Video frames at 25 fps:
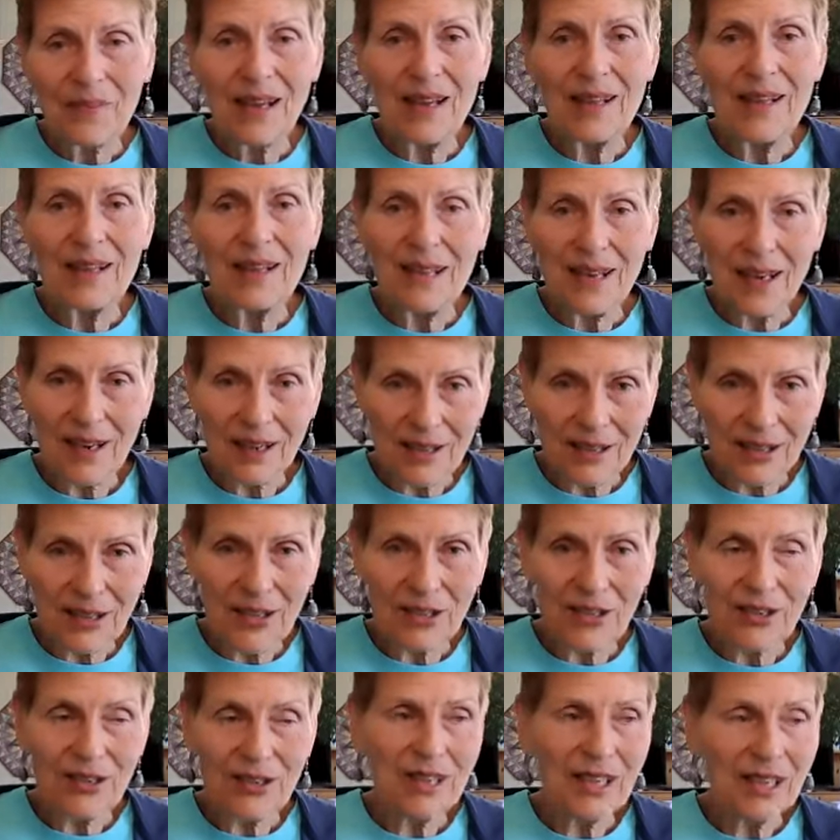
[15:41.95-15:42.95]
and the
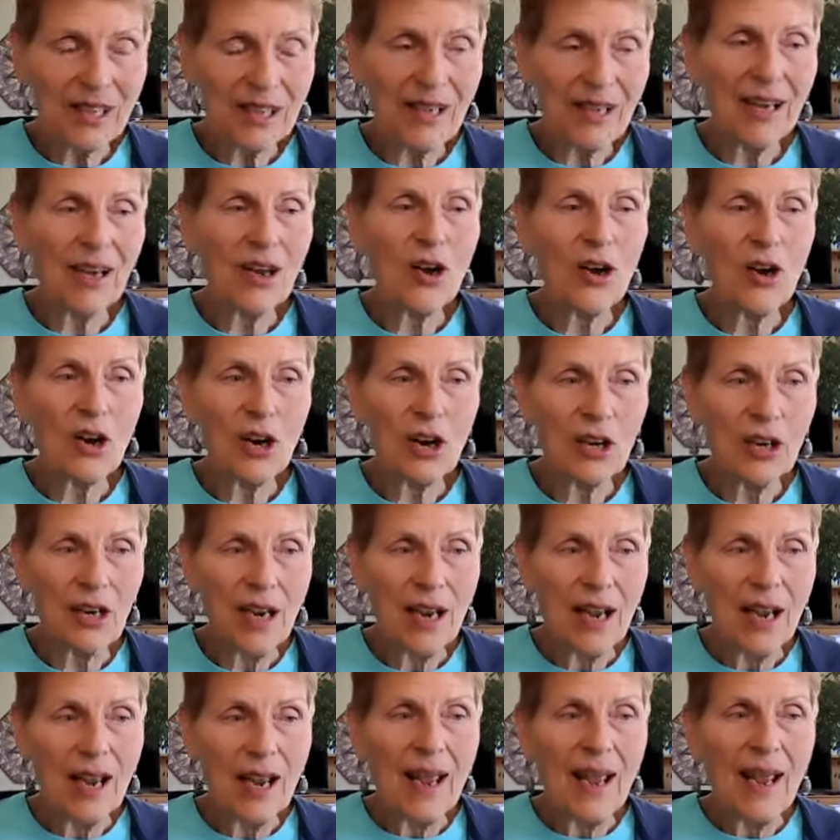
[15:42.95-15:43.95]
youngsters that they are.